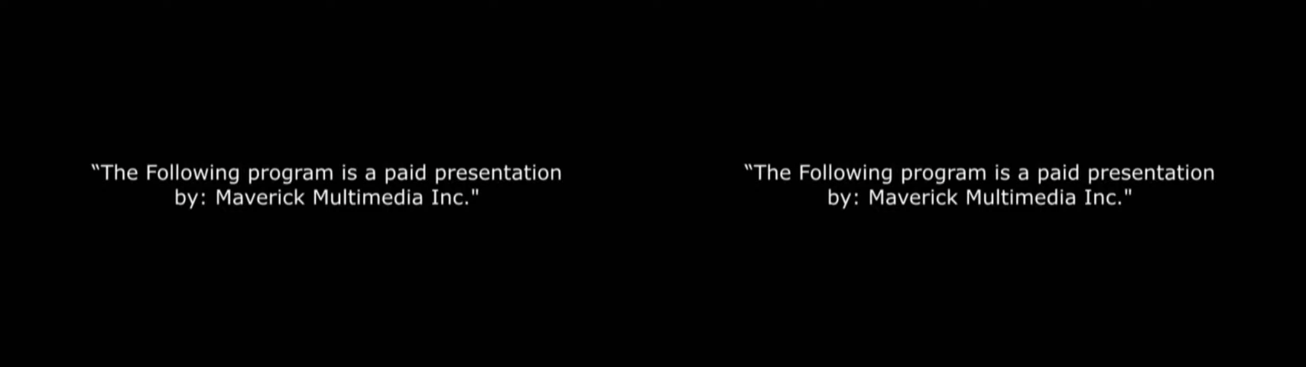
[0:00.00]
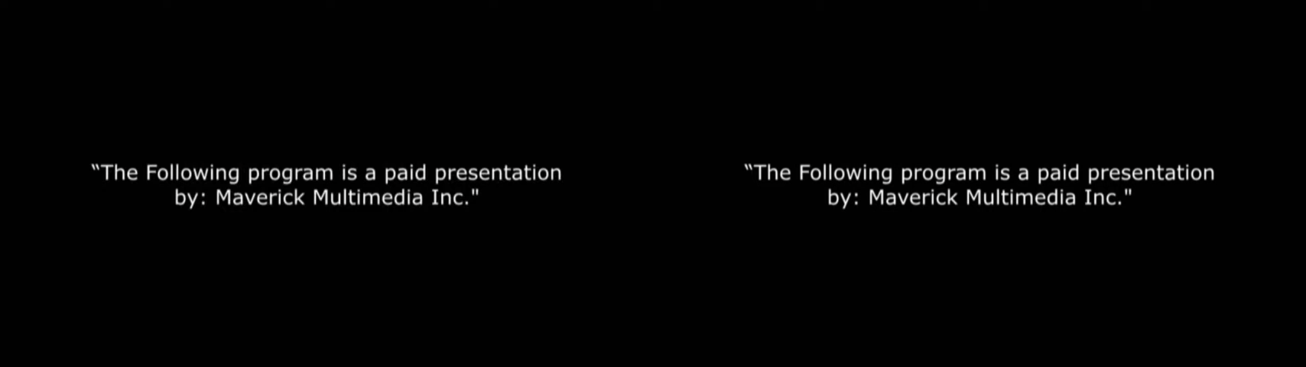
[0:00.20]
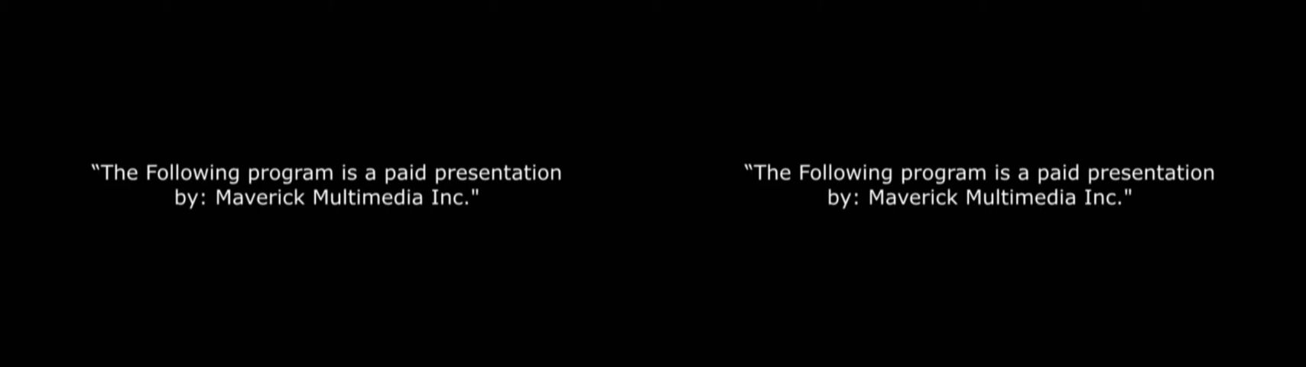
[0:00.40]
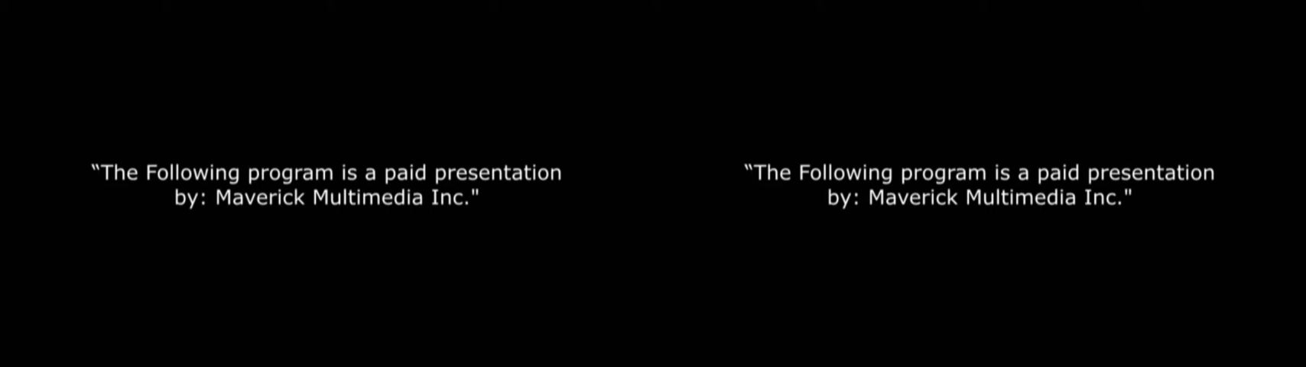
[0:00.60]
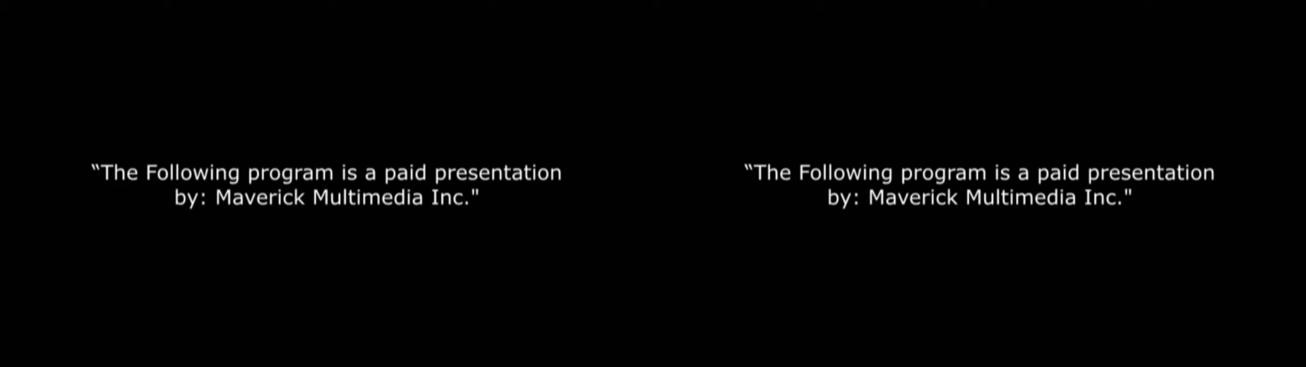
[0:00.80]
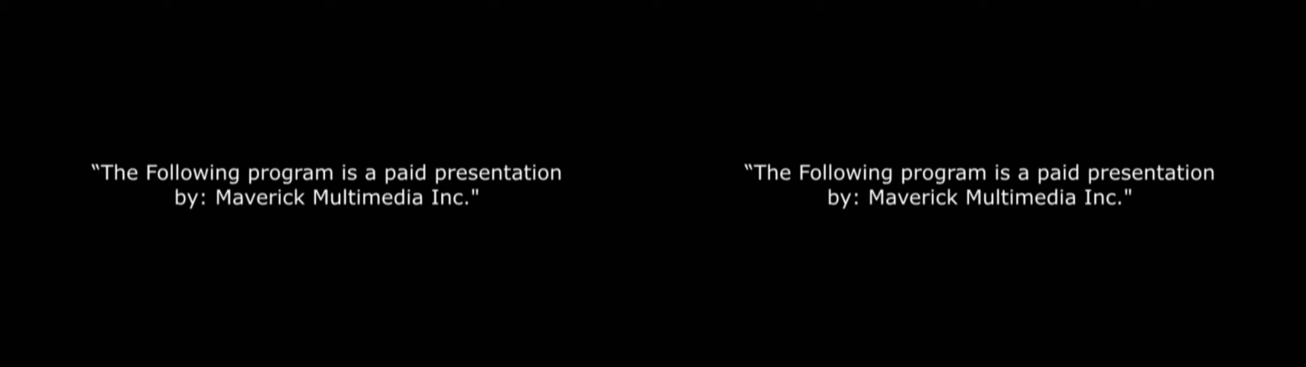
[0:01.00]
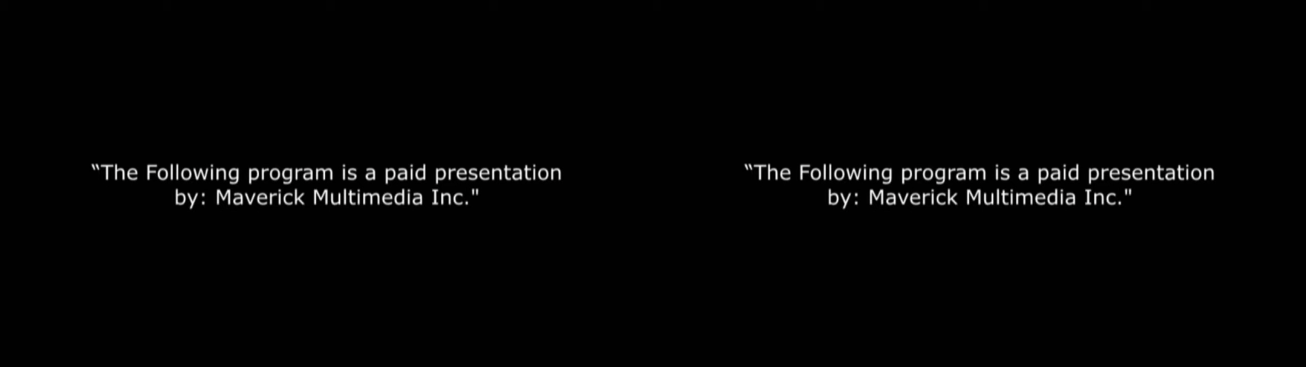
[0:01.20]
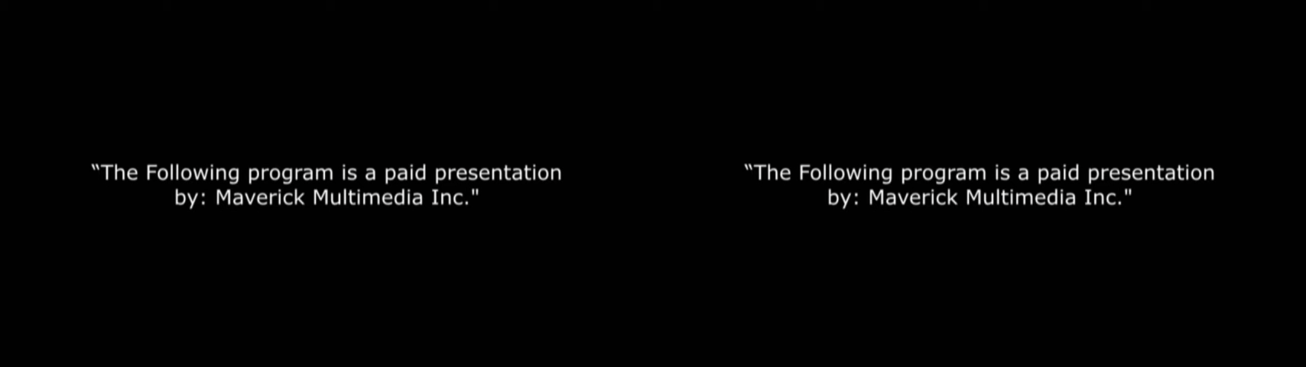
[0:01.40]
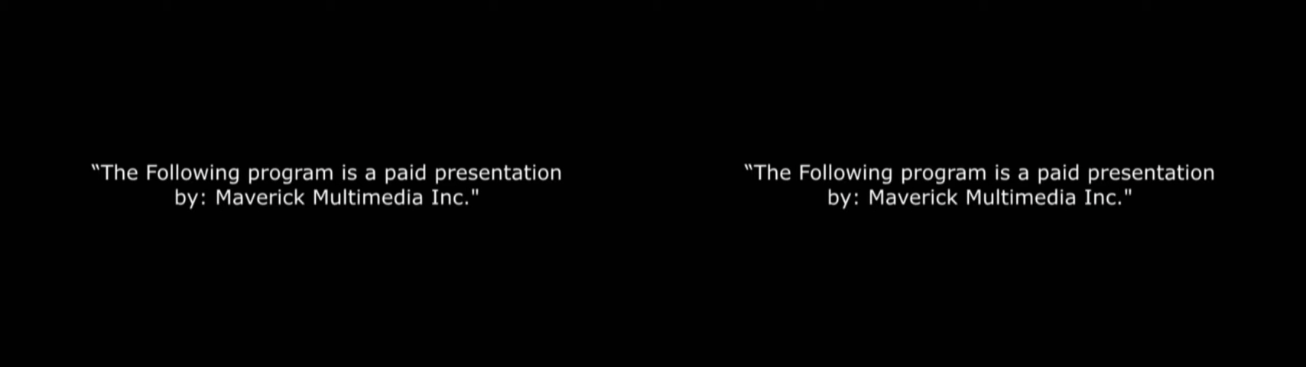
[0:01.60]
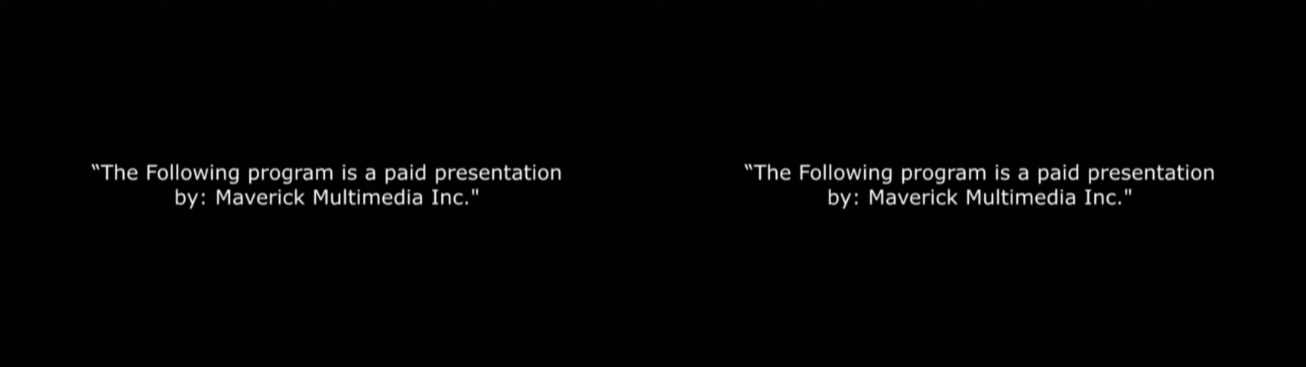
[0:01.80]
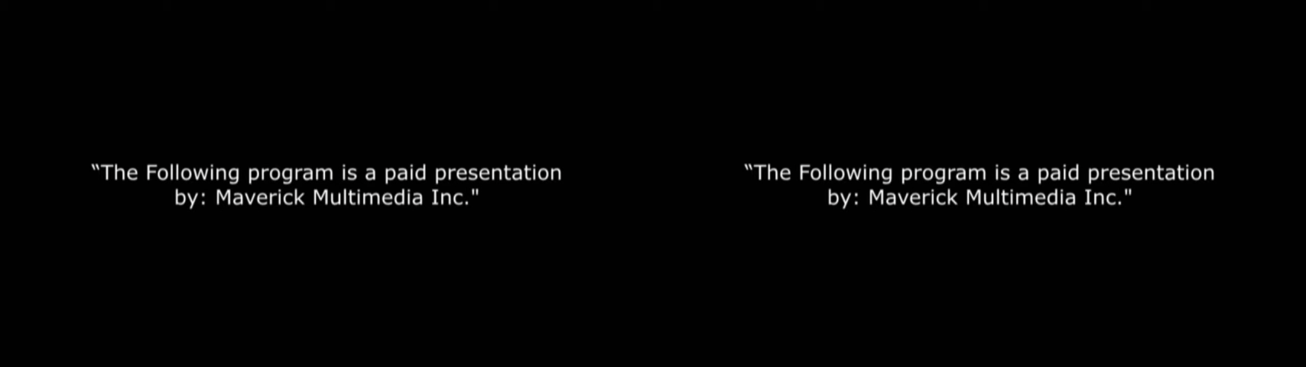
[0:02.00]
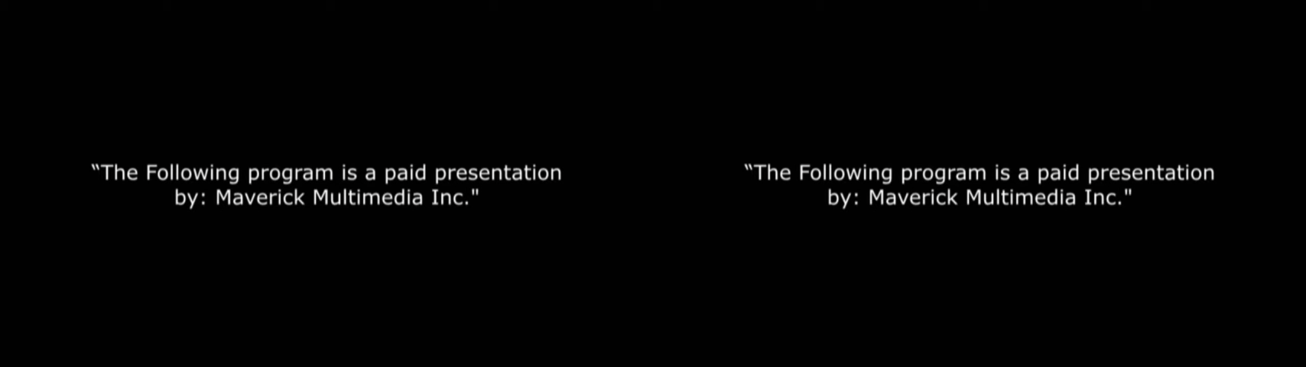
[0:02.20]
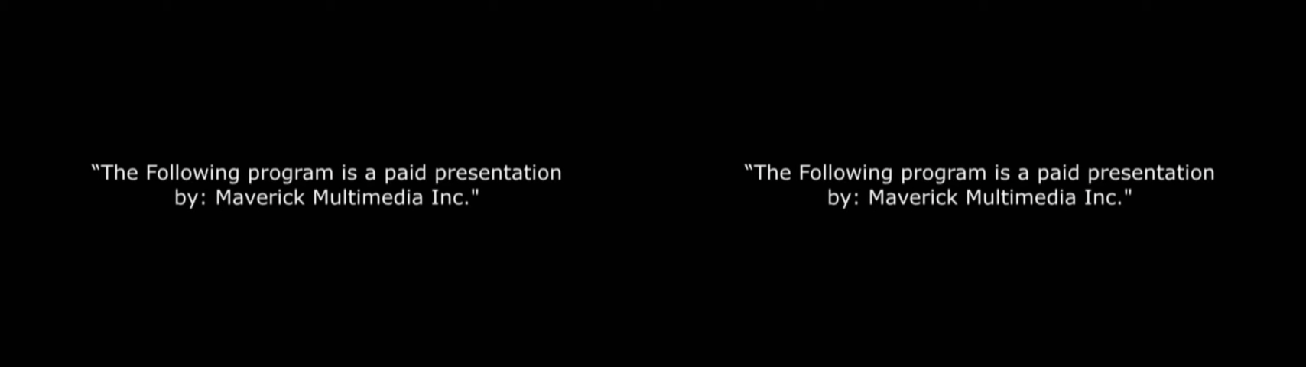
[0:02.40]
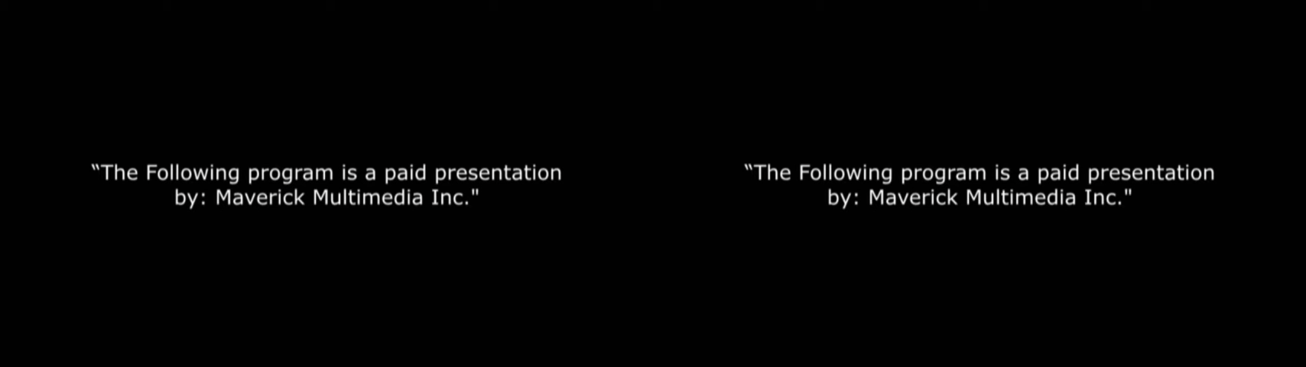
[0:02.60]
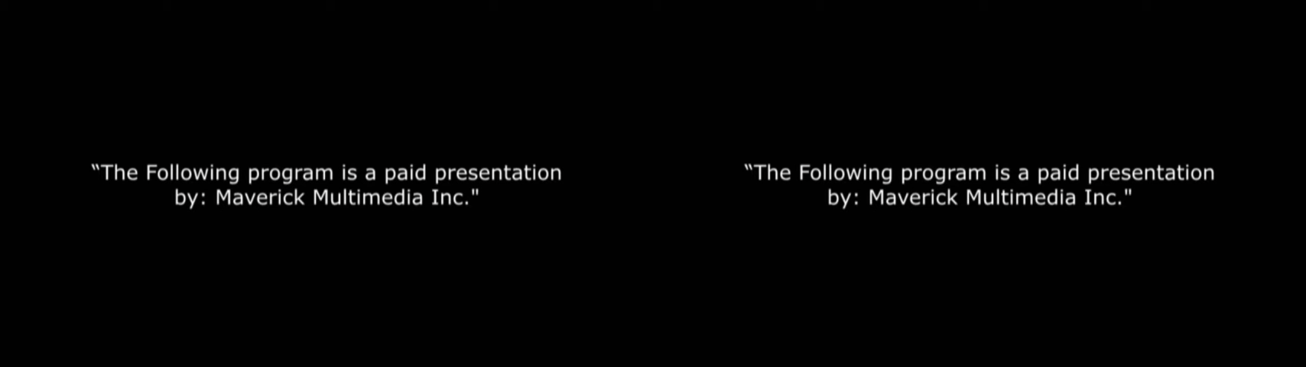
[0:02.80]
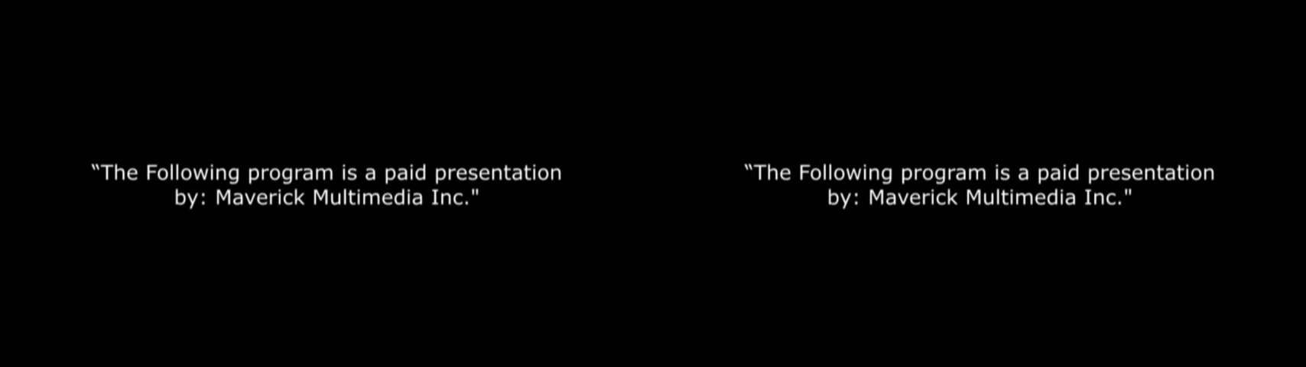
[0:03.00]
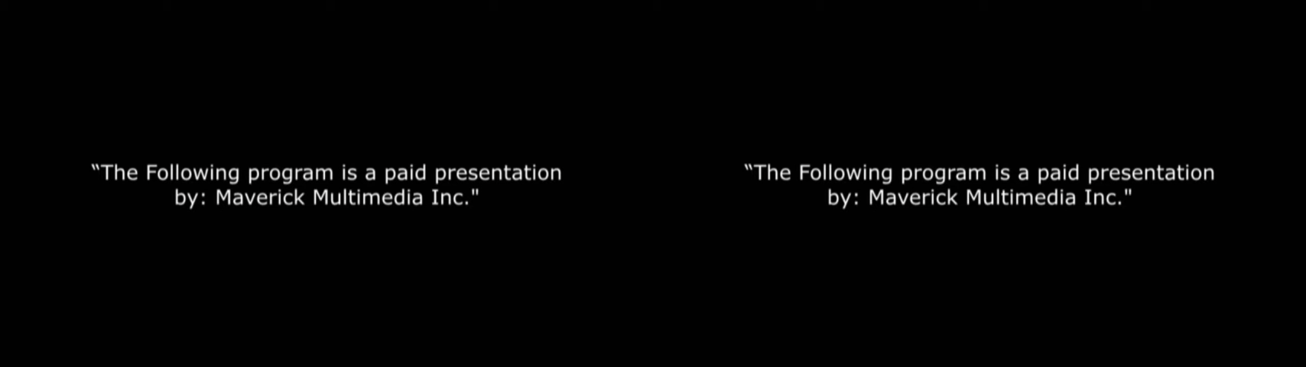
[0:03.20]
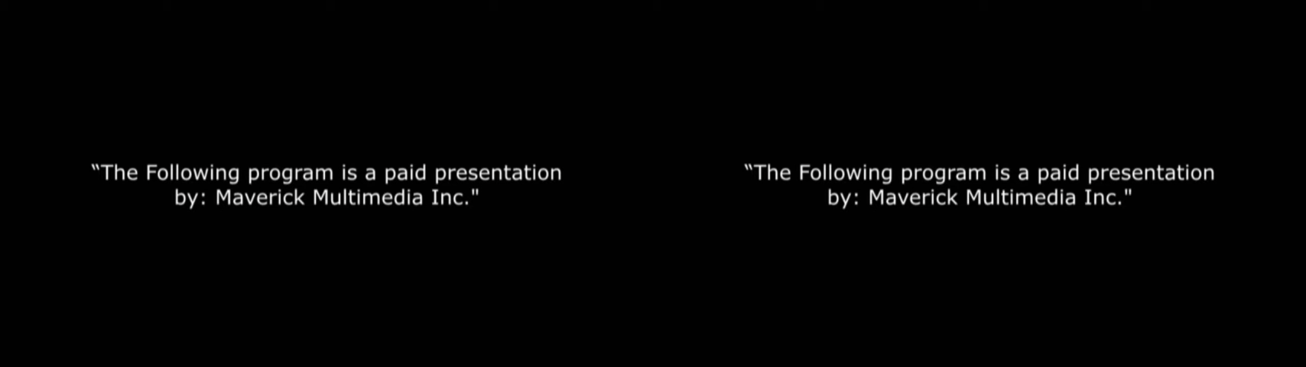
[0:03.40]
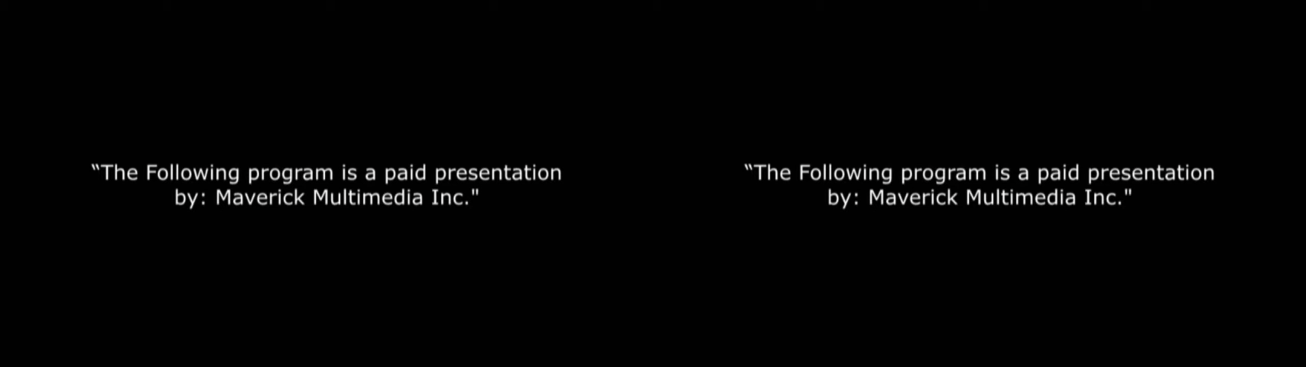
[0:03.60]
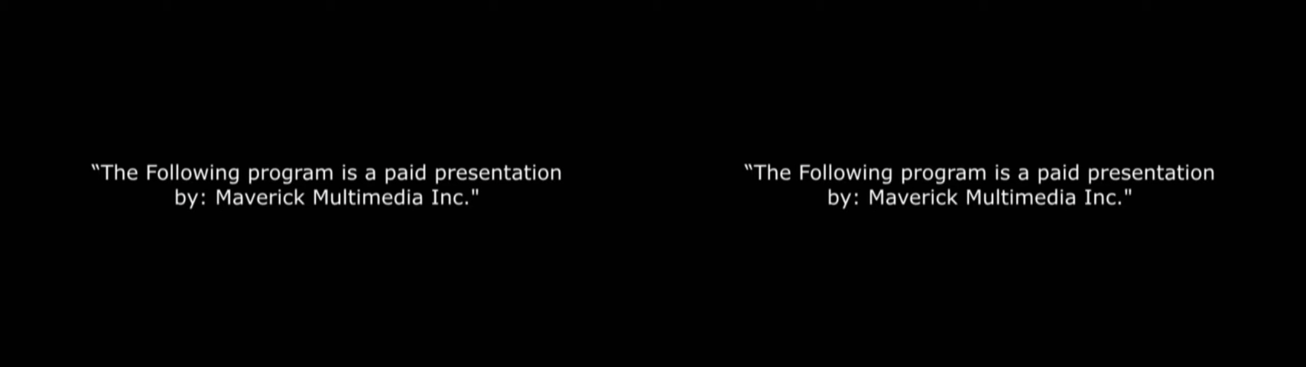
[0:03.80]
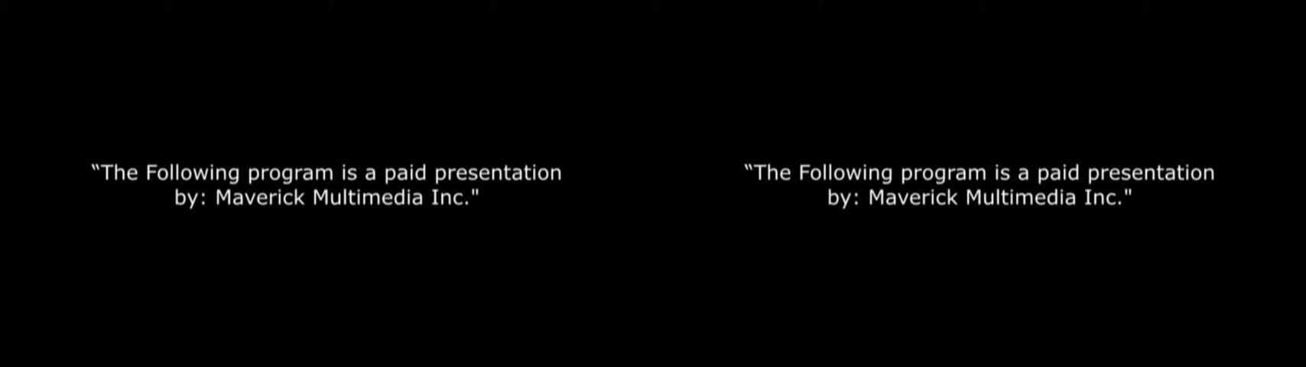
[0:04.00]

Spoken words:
Nobody's mouth can be seen.